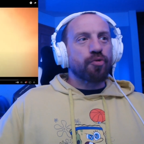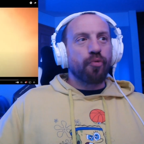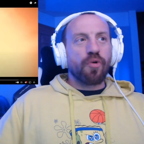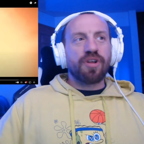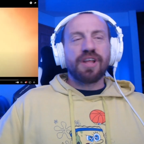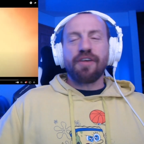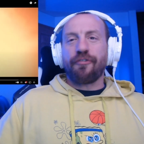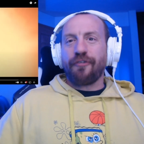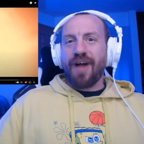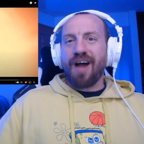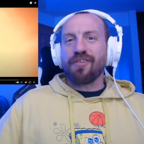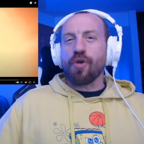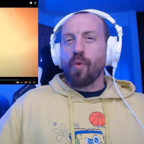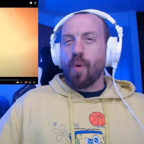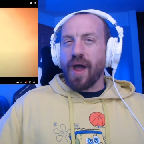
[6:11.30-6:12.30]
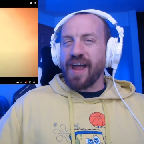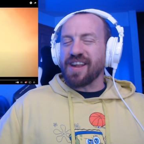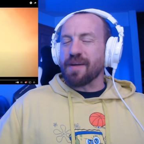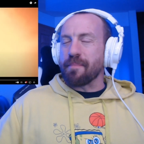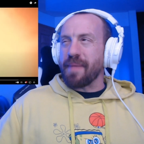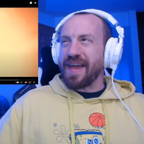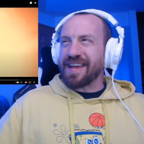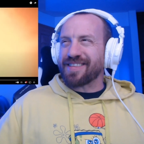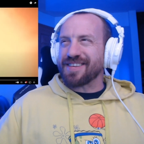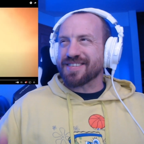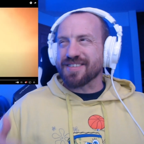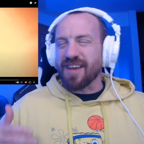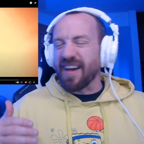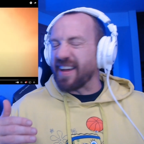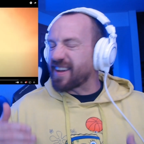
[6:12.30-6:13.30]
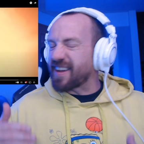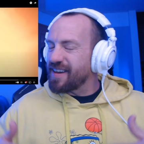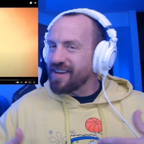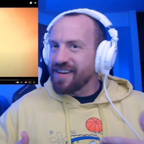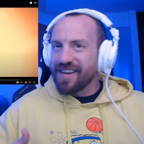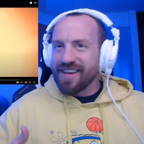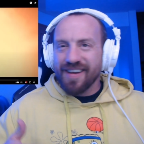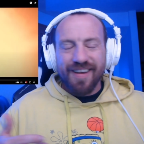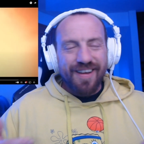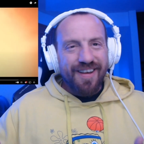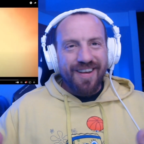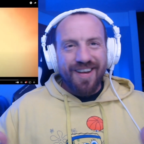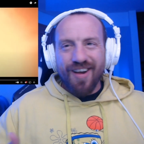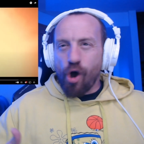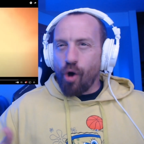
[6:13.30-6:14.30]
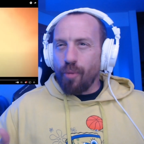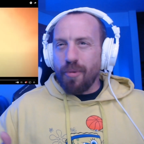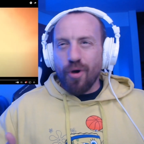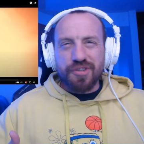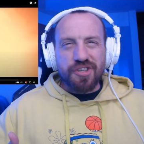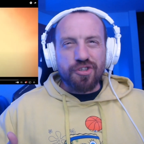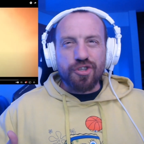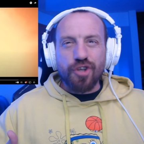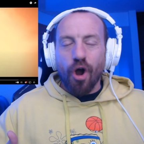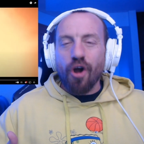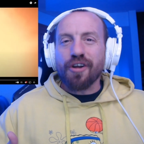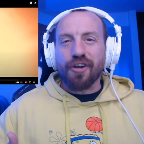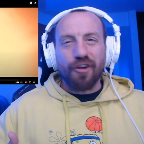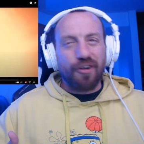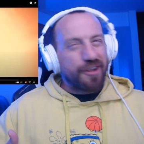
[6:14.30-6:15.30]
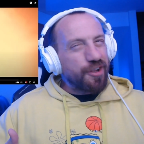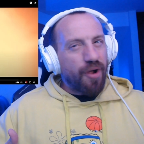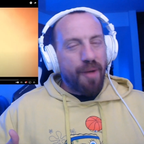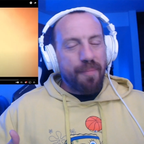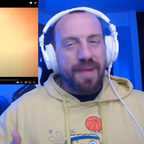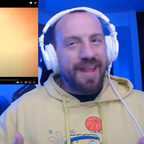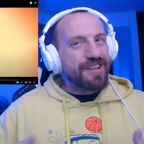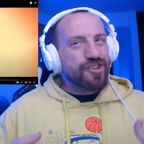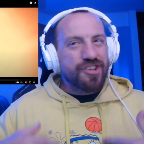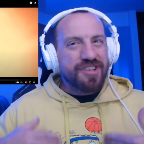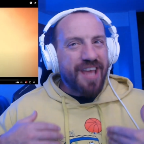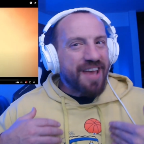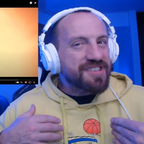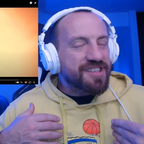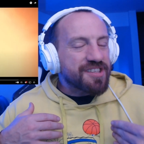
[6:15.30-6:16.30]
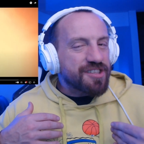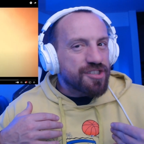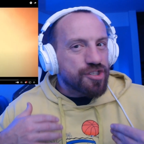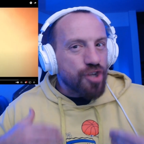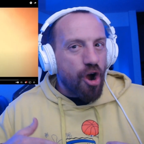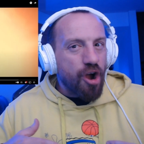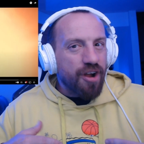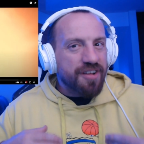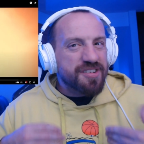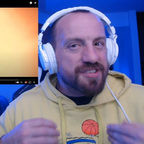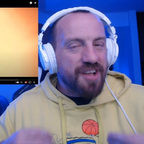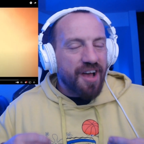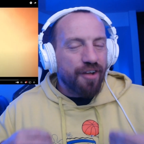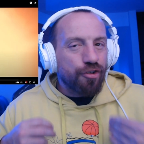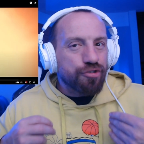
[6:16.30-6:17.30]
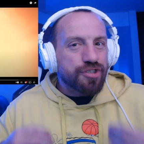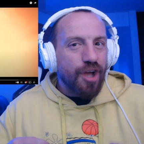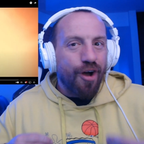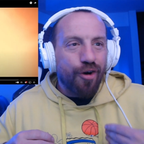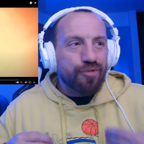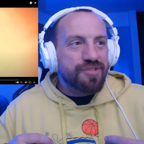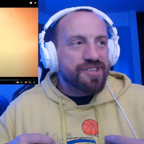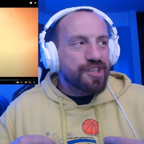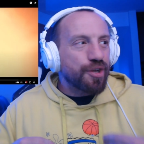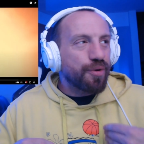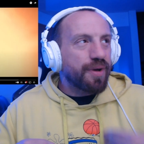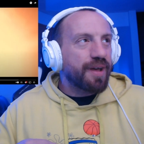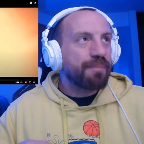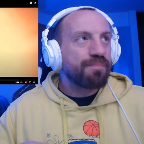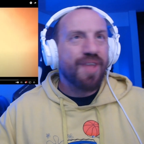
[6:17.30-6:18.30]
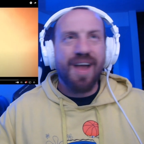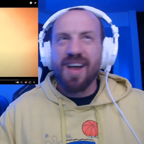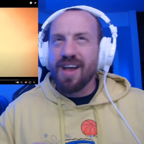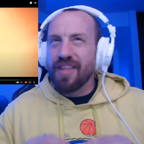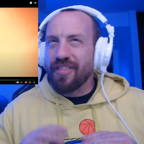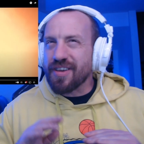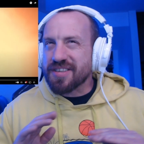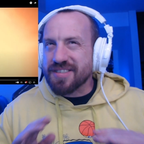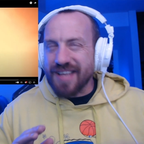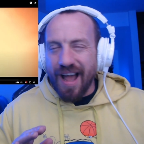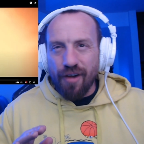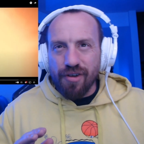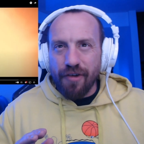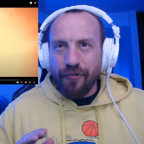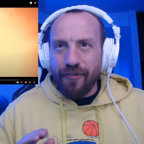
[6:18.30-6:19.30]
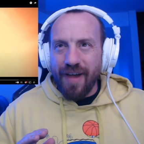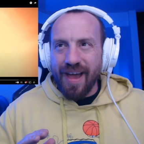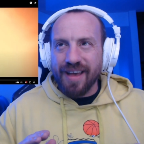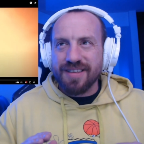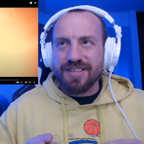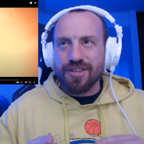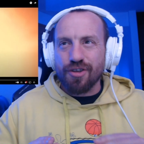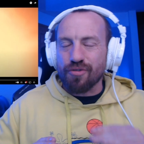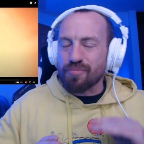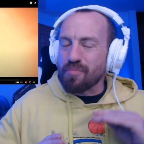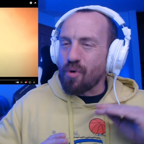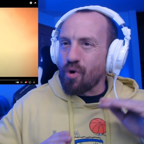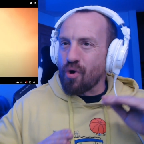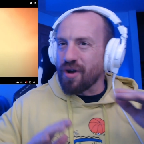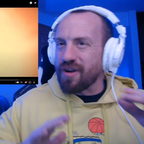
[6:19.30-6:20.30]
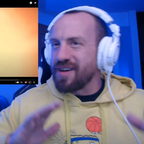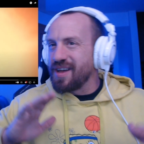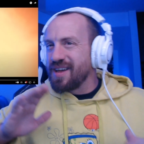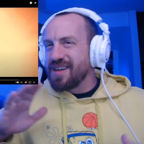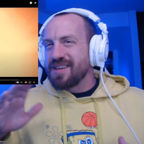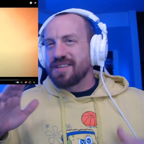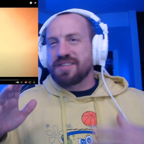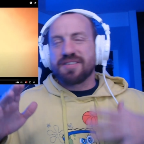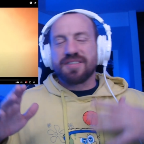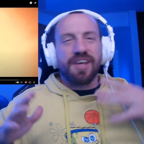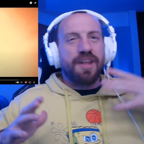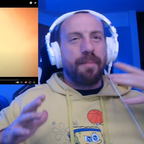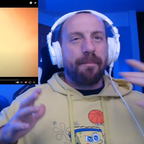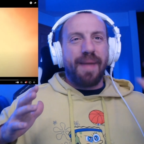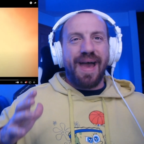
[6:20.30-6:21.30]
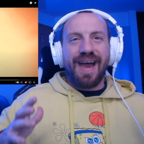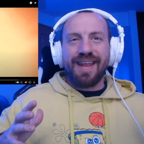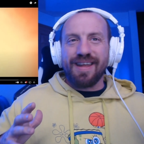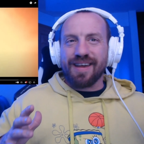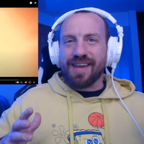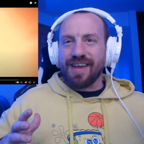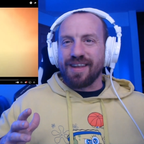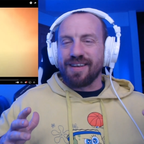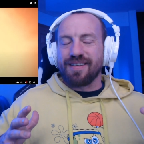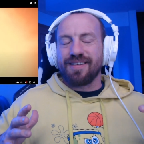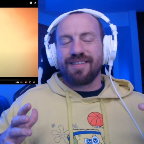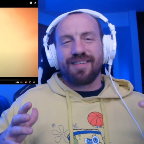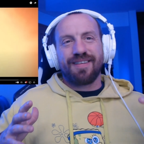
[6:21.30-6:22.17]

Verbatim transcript: really found a way to make this like almost darker. You know what I mean? It just has dark, subtle tones to it. The sound effects, they're more cinematic and